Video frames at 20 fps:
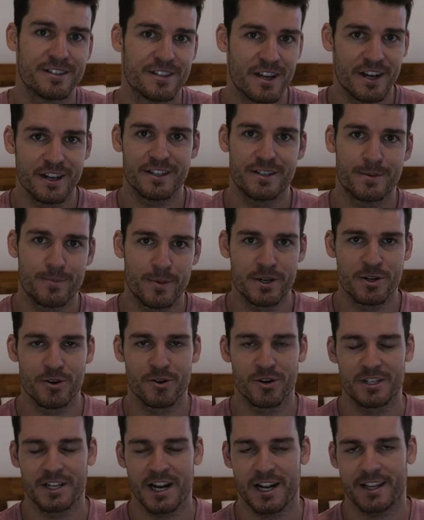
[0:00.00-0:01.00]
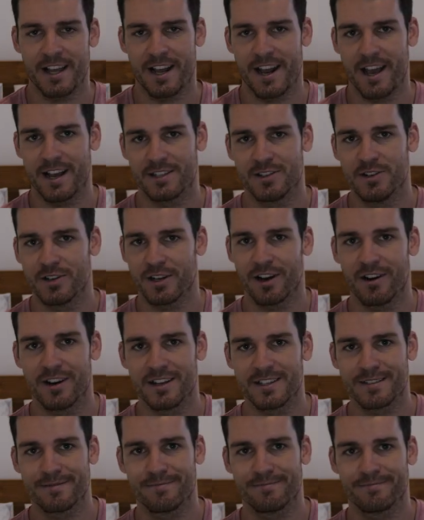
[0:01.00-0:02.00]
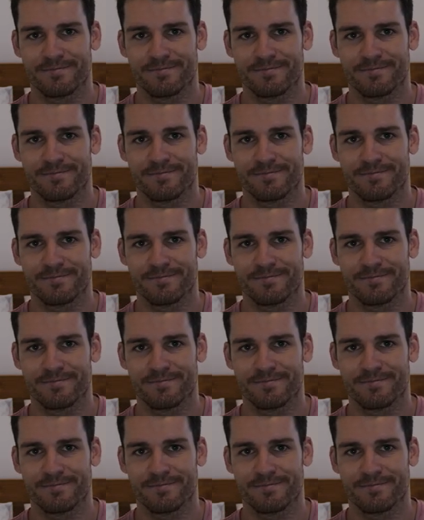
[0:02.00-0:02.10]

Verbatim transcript: So be sure to check that out too, guys.